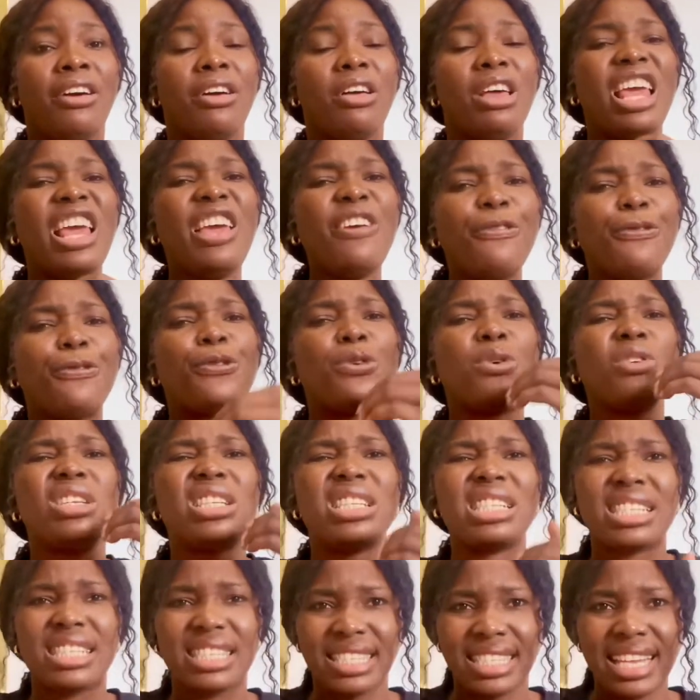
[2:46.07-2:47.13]
if you
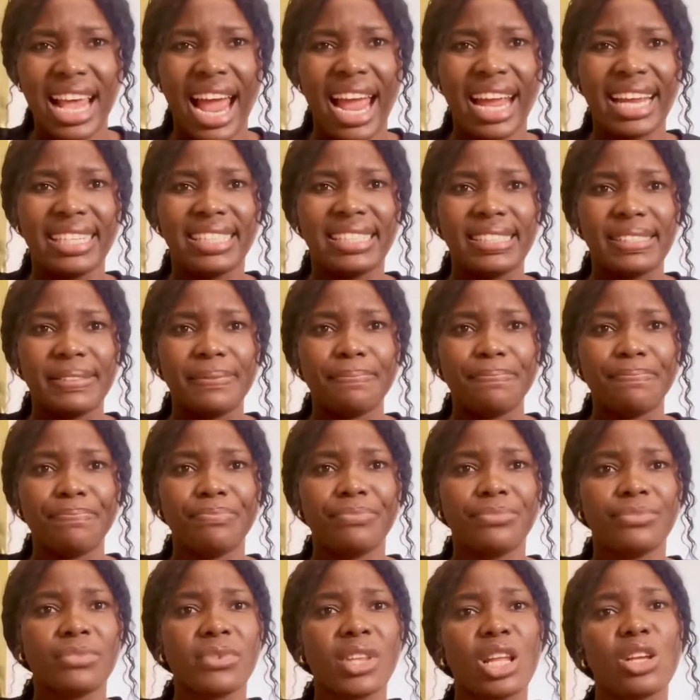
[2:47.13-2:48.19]
decide
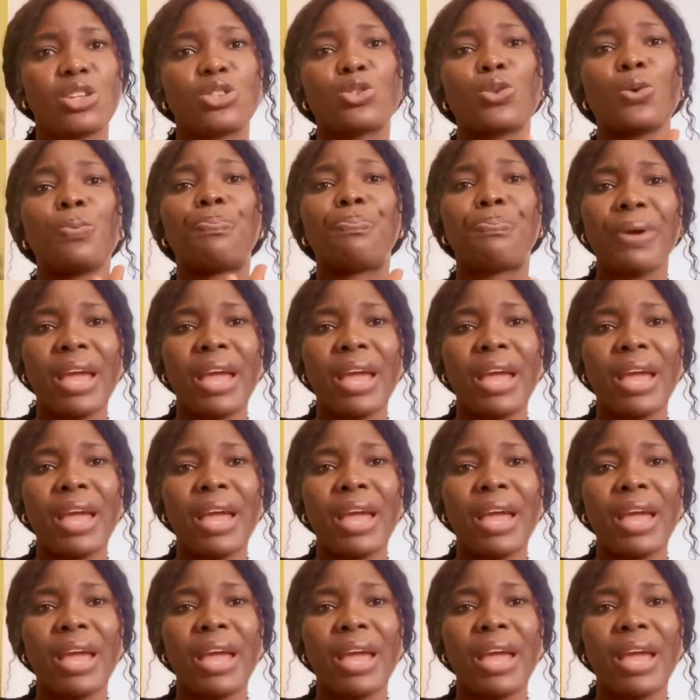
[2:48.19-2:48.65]
to